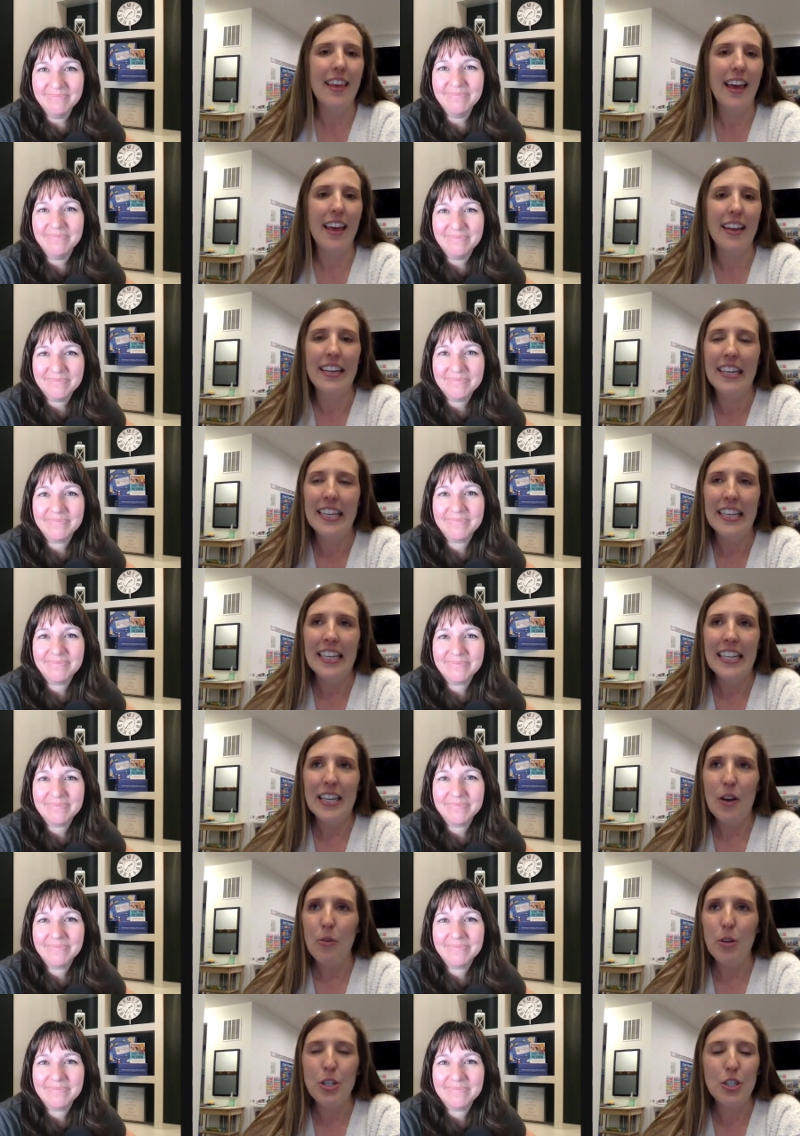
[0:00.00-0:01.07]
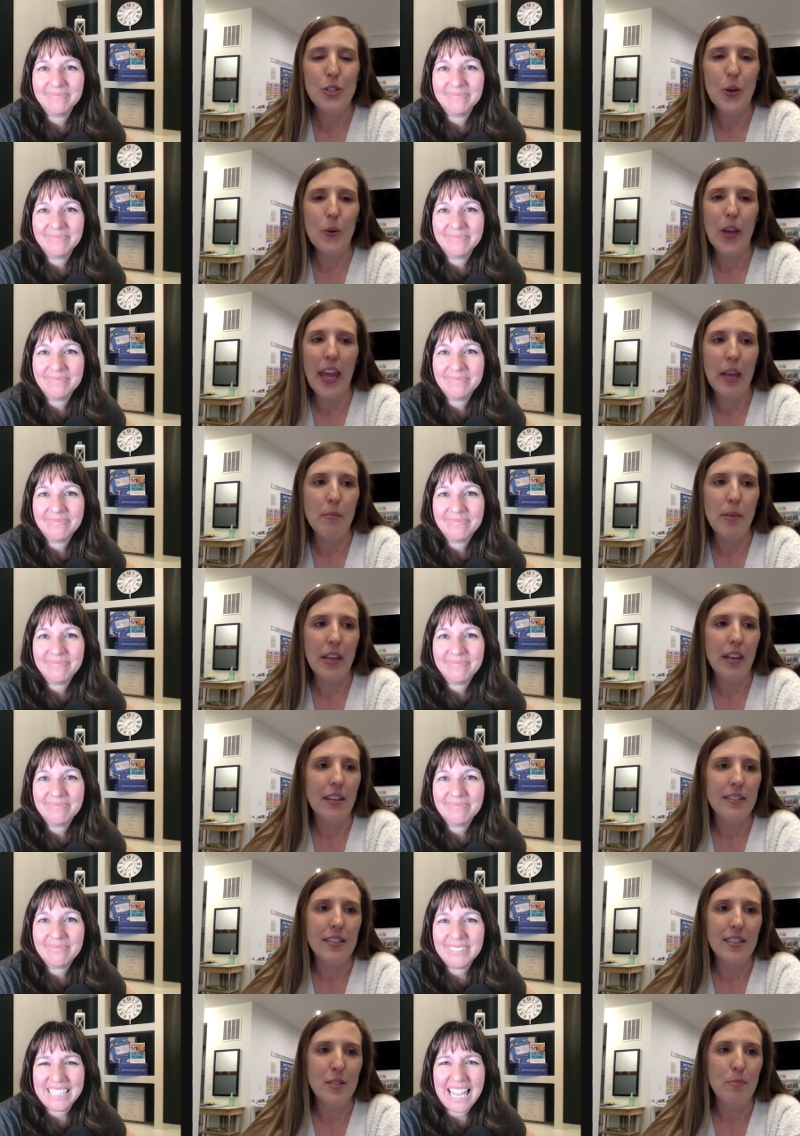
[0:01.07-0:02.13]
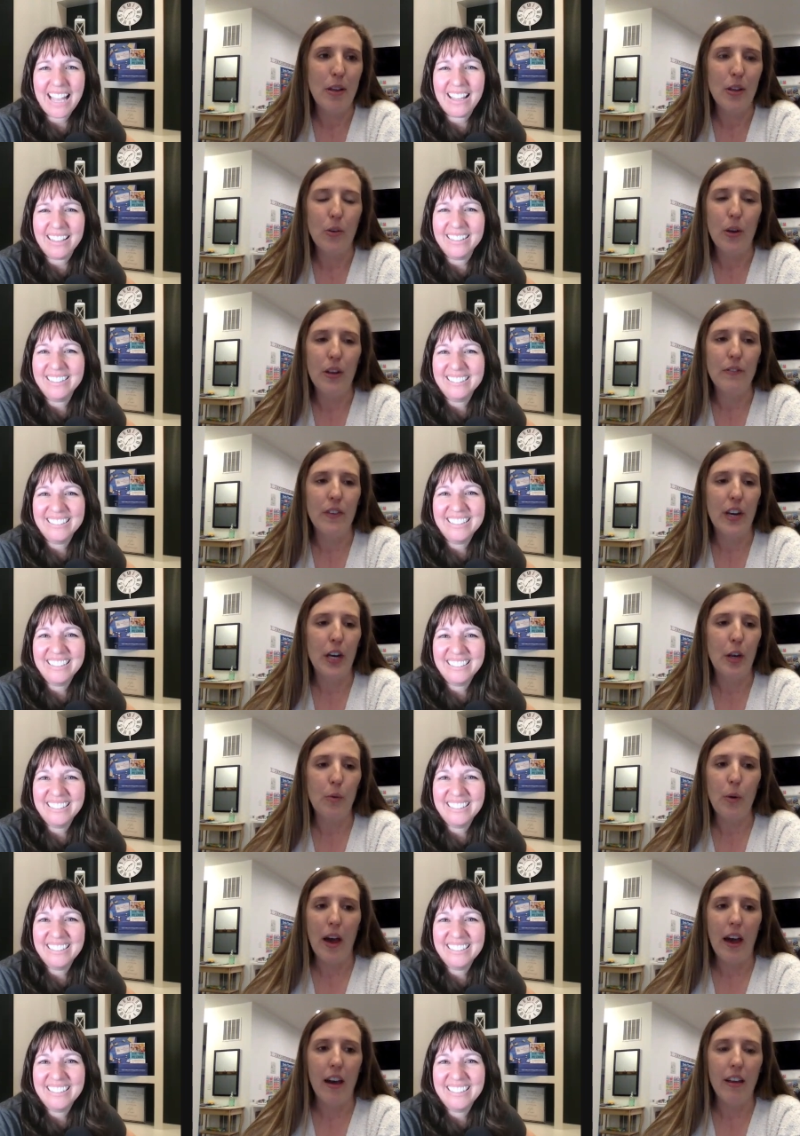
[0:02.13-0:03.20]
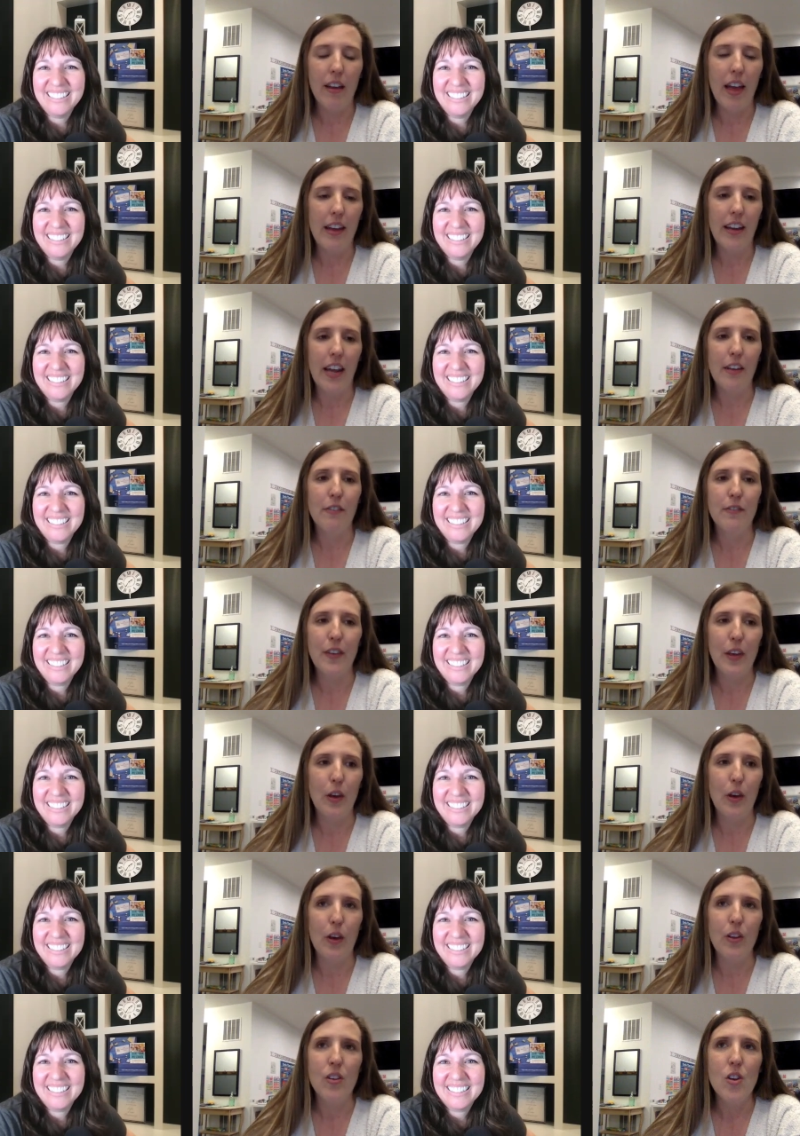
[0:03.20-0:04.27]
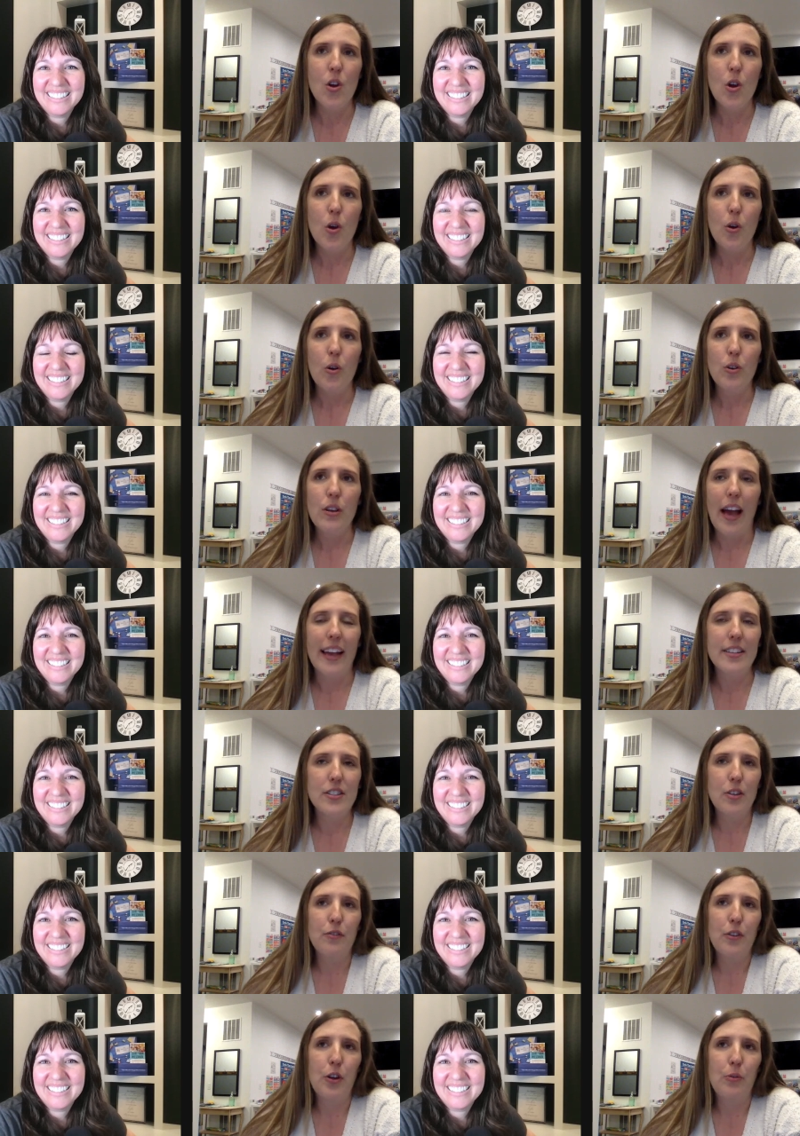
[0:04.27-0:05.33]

Speaker 1: and, which is okay because it's yeah. been going very well. And I feel, I still feel